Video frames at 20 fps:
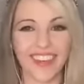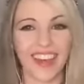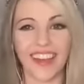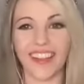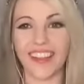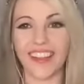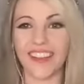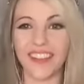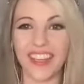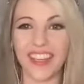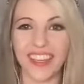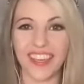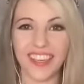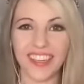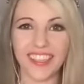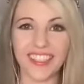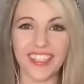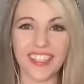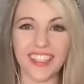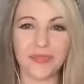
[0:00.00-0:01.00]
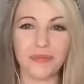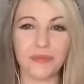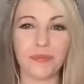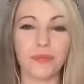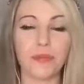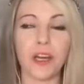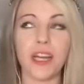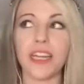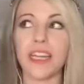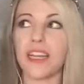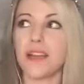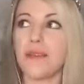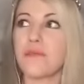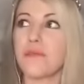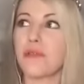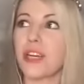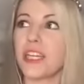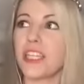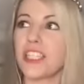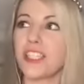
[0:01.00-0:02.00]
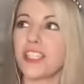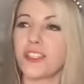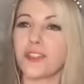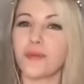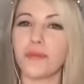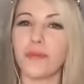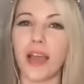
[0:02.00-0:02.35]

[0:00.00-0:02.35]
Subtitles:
I love it. Just embrace your